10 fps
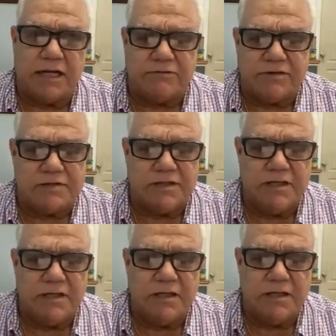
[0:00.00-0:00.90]

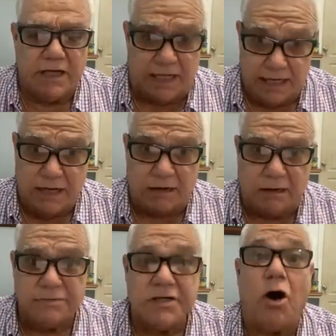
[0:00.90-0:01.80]
electricity, and here
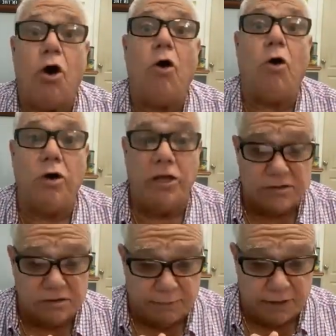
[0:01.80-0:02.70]
comes
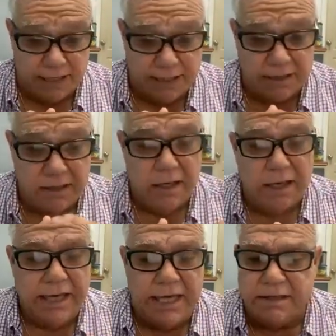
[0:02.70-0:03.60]
oil supply,
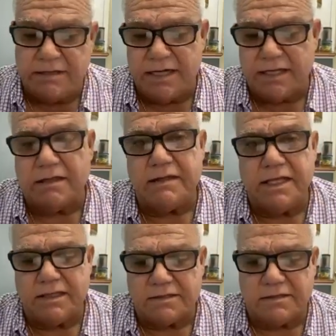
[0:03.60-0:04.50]
internet
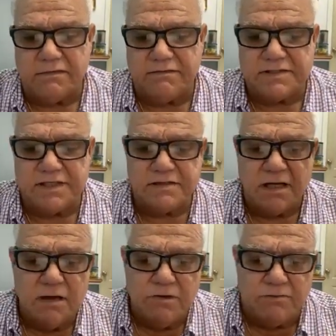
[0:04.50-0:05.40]
and data
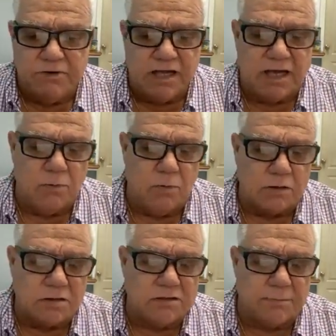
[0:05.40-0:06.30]
services, drinking
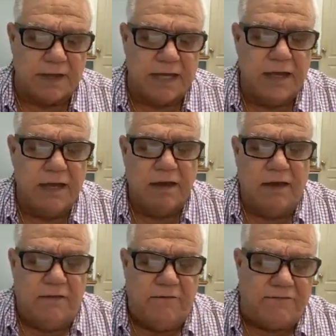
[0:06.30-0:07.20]
water supply,
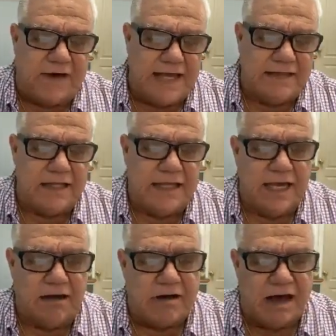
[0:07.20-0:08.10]
flight and
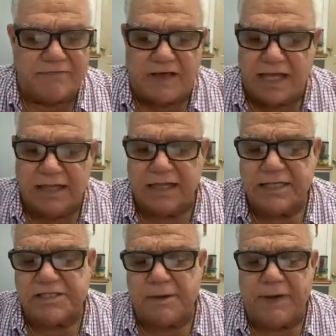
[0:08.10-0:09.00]
aircraft
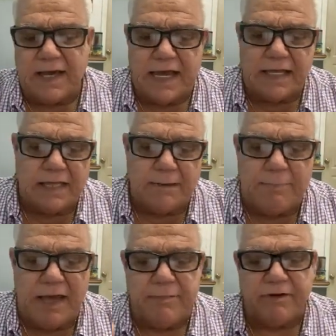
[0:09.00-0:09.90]
handling, shipping
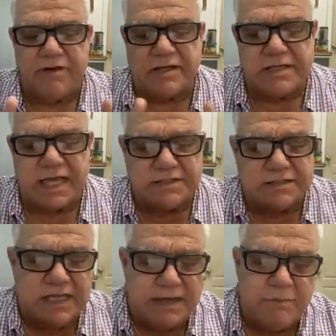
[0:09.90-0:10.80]
handling, payment
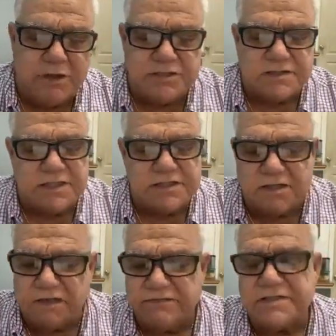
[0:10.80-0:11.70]
transactions, the emergency
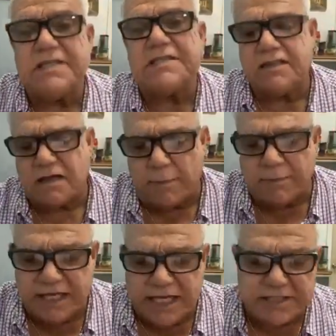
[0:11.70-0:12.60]
services and
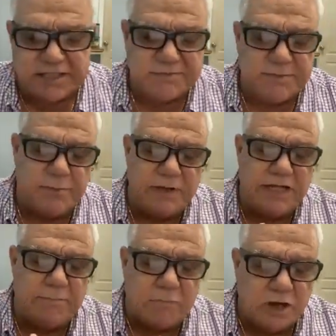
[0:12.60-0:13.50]
communications
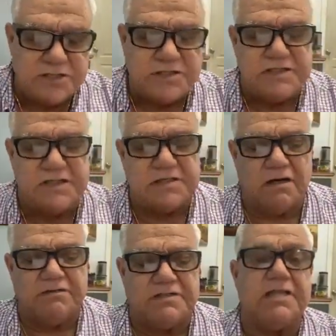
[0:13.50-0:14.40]
between emergency
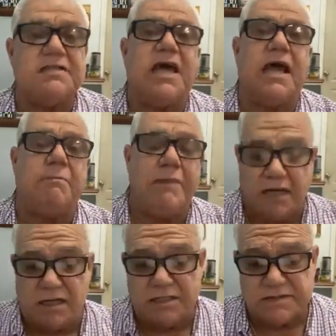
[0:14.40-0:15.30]
services and
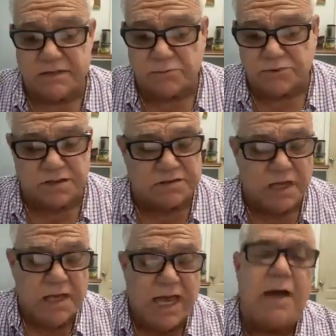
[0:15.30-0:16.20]
medical
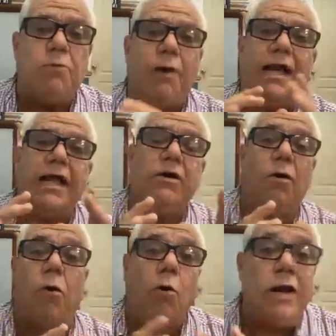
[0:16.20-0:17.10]
institutions. And while I
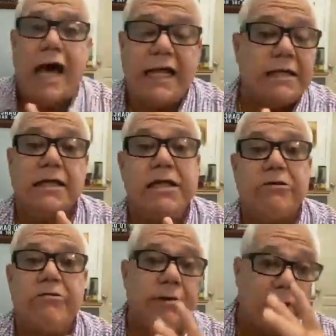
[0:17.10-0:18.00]

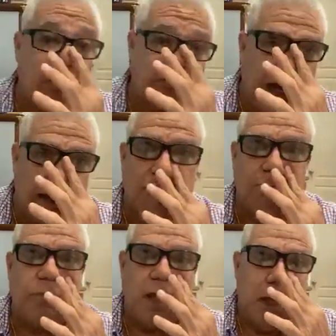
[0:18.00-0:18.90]
wholeheartedly agree with all of
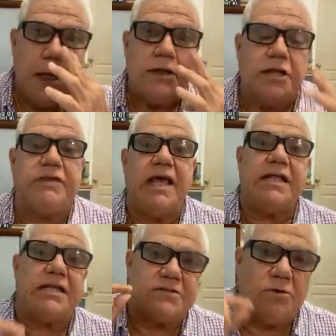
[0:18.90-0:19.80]
that, The
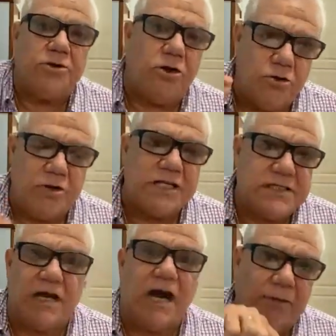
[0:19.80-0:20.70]
thing that is going to hurt
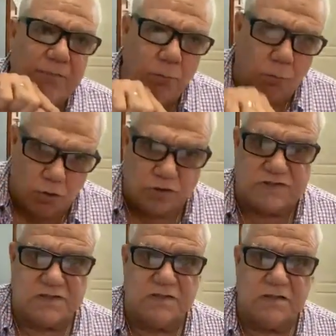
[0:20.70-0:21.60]
this economy
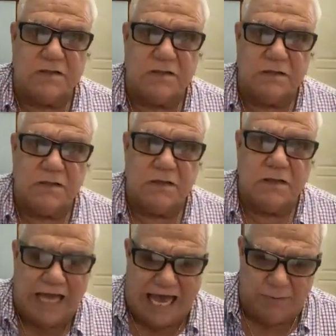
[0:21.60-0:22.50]
worst
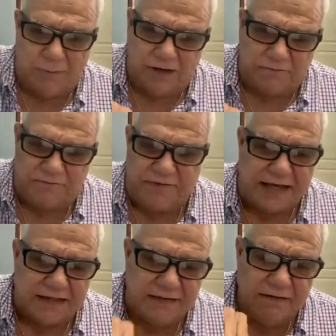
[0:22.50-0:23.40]
and will
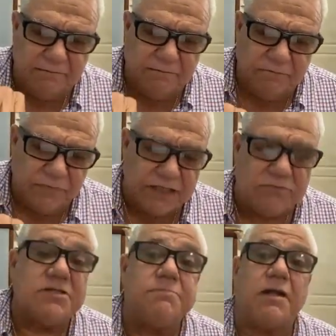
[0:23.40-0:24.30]
affect
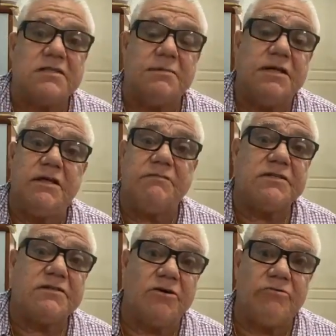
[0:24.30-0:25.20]
this responsibility
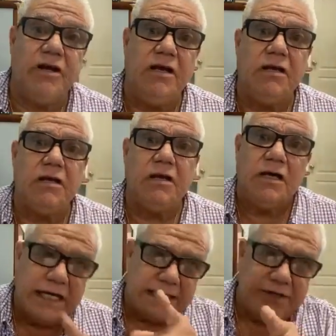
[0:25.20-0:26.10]
of this country
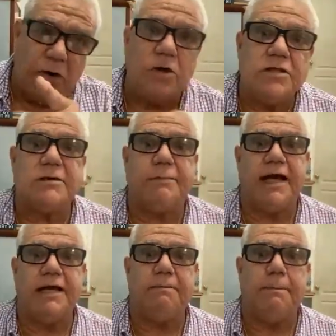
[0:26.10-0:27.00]
is the oil
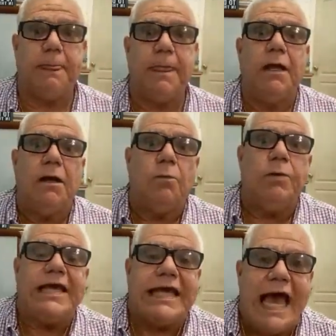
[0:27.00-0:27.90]
supply.
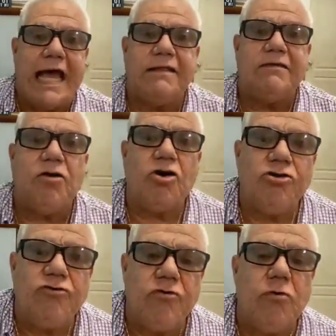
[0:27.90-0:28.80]
We can't
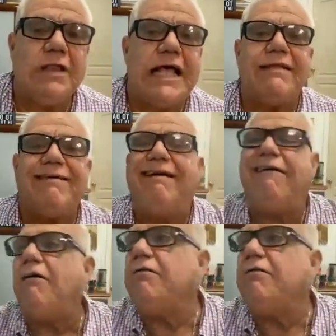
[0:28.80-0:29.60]
control that